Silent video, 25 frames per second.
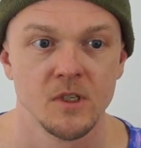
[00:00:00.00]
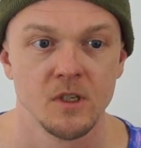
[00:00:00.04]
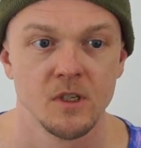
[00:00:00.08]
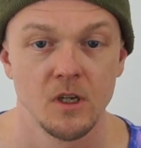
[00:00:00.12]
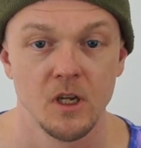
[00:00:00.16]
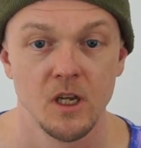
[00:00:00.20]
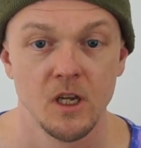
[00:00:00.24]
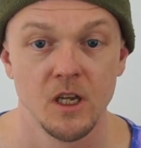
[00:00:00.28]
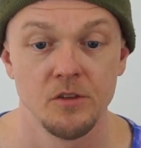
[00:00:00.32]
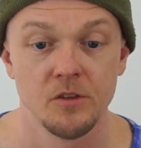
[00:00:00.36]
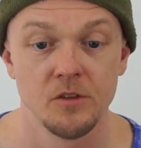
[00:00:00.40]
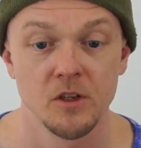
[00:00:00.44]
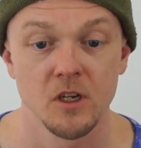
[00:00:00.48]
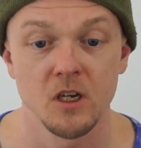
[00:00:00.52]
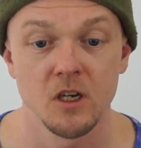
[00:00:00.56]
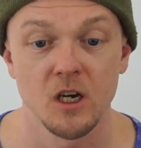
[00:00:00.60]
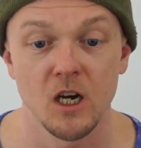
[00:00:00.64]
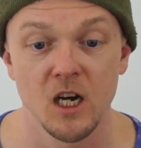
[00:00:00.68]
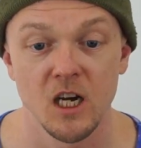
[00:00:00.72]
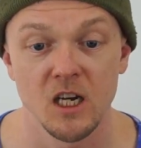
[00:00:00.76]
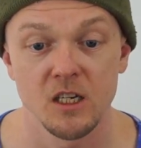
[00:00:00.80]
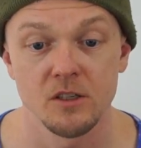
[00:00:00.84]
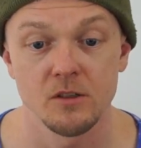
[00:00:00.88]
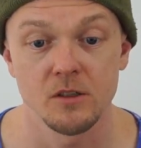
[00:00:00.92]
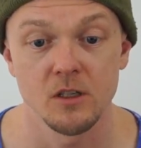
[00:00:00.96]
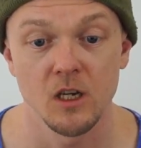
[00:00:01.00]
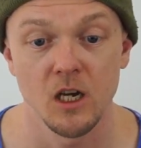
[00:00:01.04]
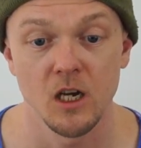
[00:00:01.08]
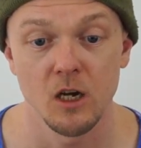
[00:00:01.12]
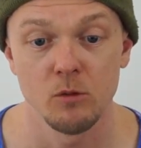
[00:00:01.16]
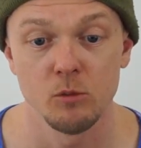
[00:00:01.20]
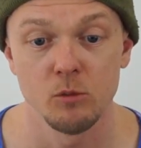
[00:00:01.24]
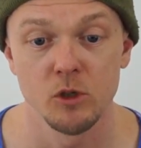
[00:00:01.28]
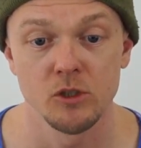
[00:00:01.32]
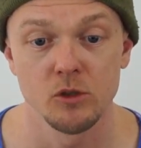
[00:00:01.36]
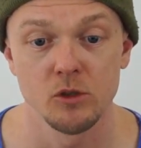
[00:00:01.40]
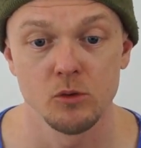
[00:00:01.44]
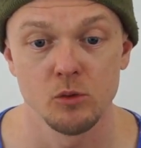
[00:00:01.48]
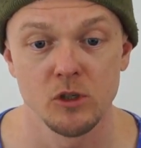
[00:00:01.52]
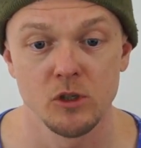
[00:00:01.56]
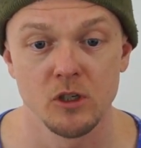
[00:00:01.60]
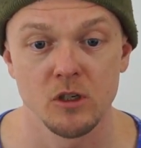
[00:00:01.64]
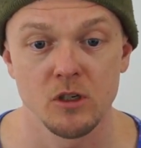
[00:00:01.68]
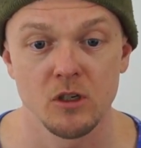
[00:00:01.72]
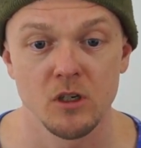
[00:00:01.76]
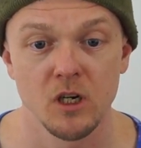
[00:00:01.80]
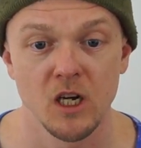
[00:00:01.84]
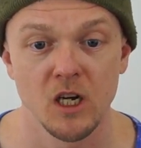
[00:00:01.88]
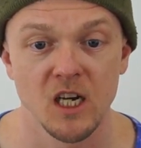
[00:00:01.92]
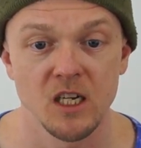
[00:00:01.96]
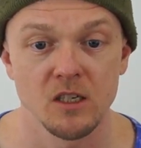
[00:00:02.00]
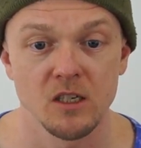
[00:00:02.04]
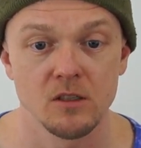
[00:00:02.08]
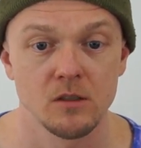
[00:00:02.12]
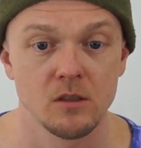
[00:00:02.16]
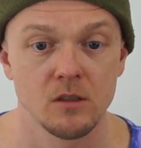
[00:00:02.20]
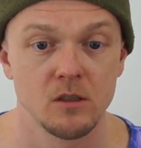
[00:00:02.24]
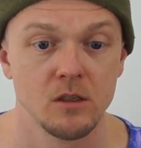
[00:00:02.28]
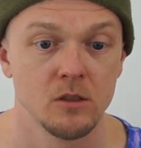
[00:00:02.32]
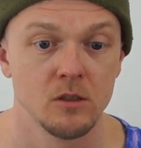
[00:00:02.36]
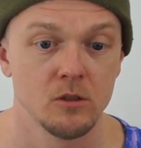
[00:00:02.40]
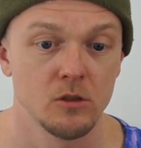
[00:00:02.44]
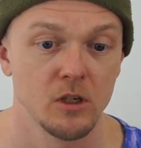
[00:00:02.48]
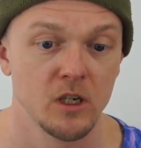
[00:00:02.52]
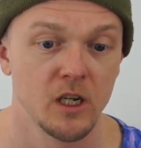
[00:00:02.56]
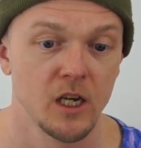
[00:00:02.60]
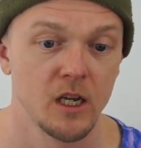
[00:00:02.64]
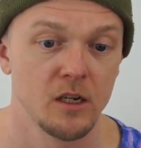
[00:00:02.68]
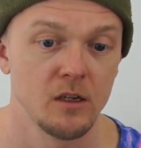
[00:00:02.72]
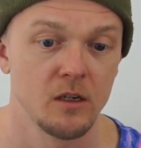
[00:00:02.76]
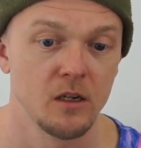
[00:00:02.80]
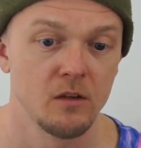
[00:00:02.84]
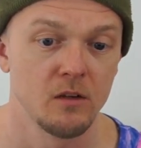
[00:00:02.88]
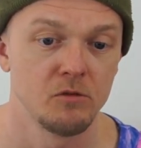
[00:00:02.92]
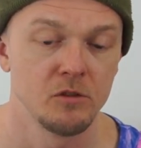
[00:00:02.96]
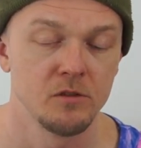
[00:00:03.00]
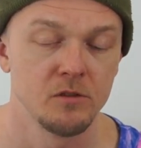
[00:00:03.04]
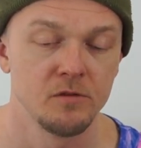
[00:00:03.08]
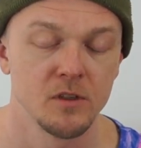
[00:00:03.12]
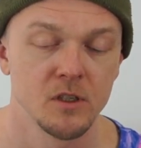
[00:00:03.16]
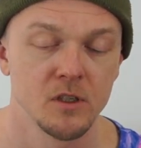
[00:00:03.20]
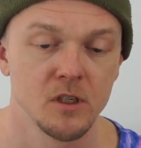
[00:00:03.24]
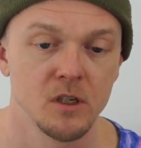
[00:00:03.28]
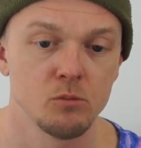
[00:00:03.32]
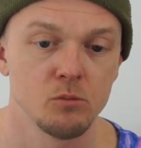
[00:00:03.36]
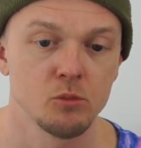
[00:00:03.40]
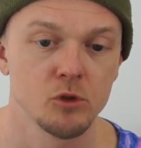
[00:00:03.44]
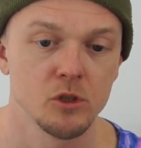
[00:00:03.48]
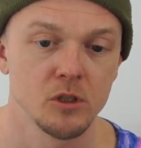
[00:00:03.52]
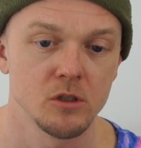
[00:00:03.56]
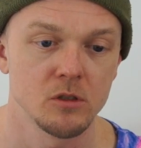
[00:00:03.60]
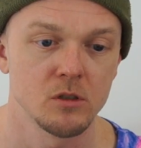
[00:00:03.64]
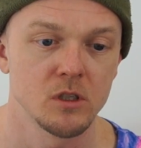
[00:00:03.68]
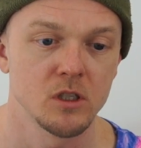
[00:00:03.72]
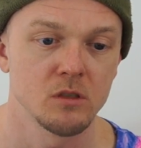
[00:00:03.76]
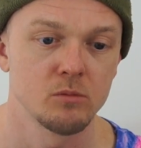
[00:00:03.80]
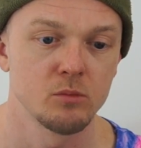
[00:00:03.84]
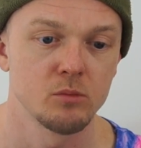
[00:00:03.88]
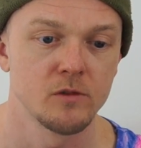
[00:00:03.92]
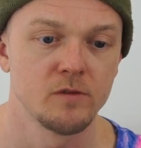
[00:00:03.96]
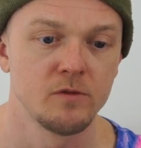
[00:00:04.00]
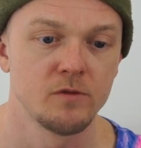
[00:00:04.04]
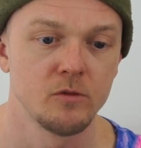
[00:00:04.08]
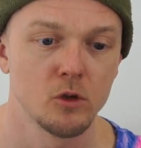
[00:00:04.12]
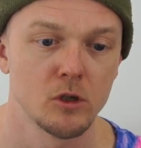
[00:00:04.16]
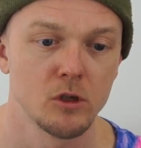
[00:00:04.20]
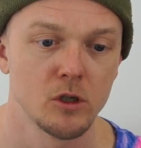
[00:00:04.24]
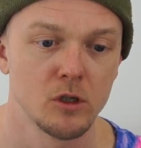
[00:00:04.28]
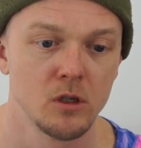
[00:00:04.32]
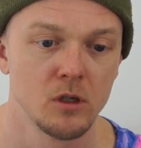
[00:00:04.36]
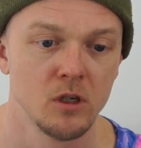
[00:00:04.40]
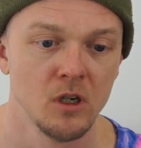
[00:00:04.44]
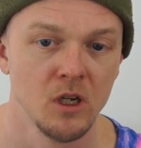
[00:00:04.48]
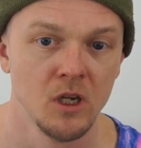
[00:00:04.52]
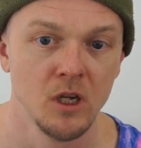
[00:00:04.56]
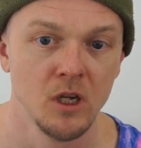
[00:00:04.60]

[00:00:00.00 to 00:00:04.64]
And the cost. How much will it cost? So I added everything up just like before,